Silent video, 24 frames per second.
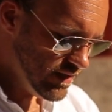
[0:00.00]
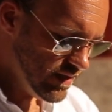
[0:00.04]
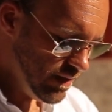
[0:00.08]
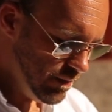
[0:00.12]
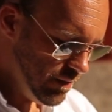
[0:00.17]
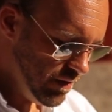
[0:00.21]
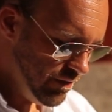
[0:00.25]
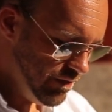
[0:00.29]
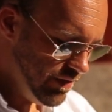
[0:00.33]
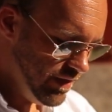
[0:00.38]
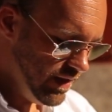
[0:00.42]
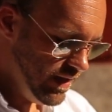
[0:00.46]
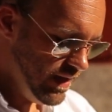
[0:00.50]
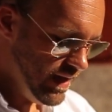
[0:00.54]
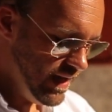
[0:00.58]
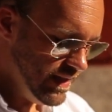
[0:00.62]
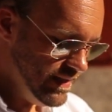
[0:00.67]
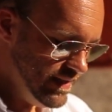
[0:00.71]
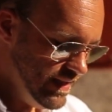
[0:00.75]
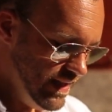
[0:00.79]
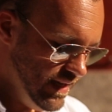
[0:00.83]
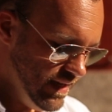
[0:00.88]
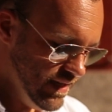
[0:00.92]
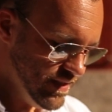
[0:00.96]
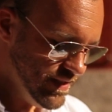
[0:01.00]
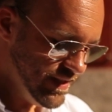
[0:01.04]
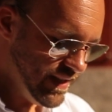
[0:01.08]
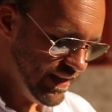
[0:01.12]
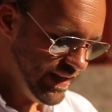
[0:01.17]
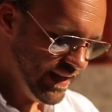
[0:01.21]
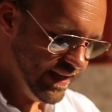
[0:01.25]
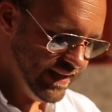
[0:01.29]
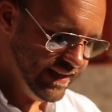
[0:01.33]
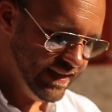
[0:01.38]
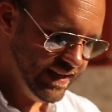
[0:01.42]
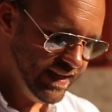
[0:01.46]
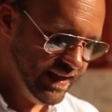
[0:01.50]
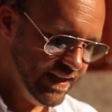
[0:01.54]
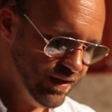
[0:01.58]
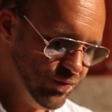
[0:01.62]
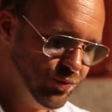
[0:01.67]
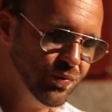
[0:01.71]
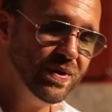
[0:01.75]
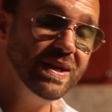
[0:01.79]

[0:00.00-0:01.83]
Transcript: some of the ideas that I can